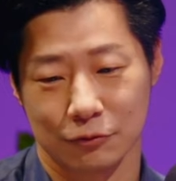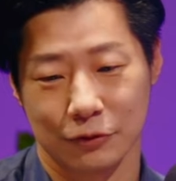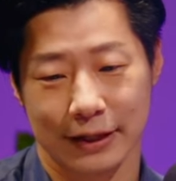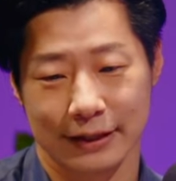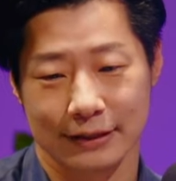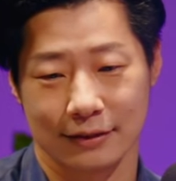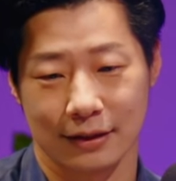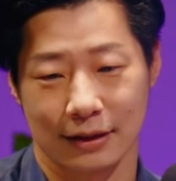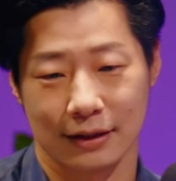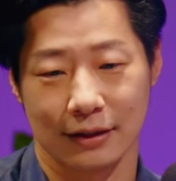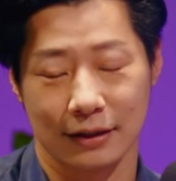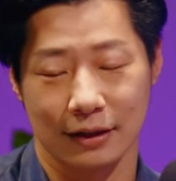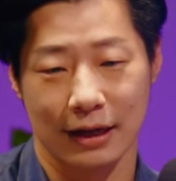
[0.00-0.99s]
read
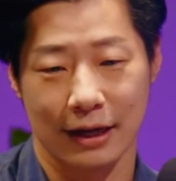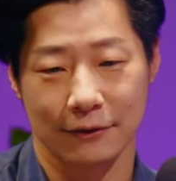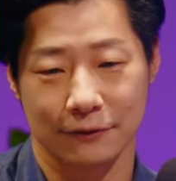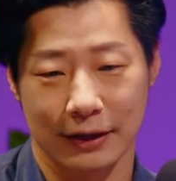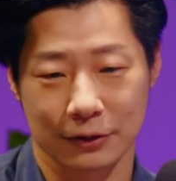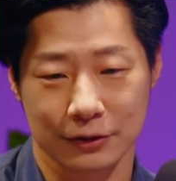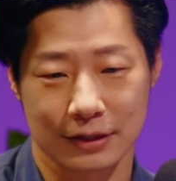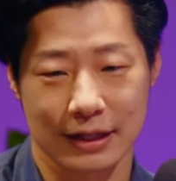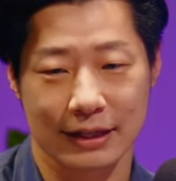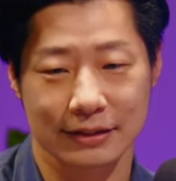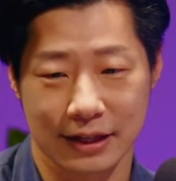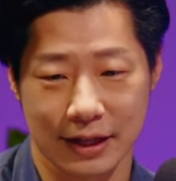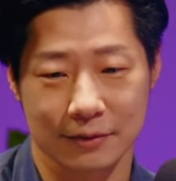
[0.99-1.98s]
uh, I found
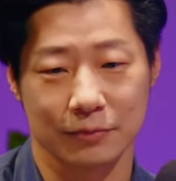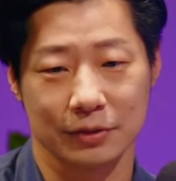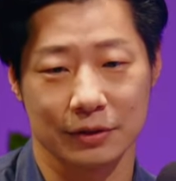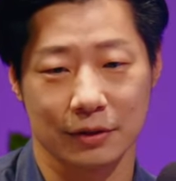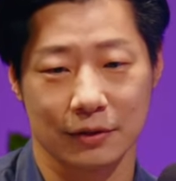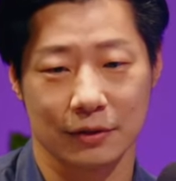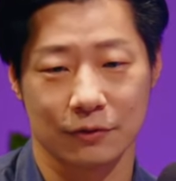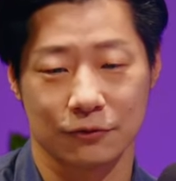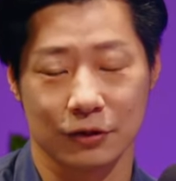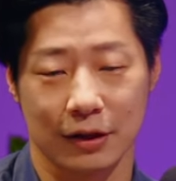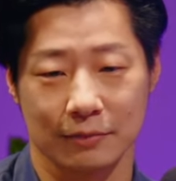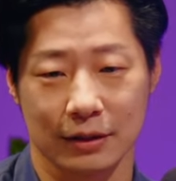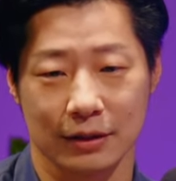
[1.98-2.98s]
that name
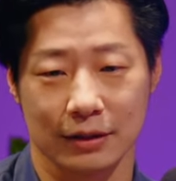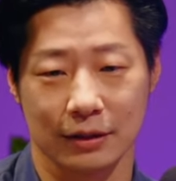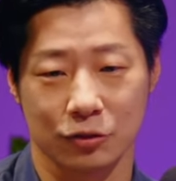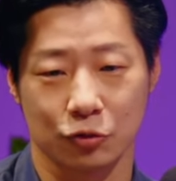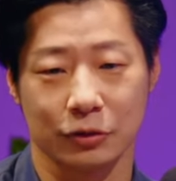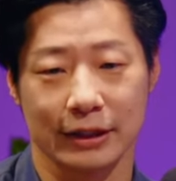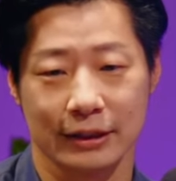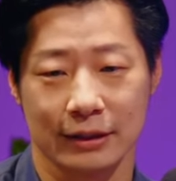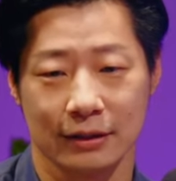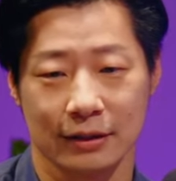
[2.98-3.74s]
from a Greek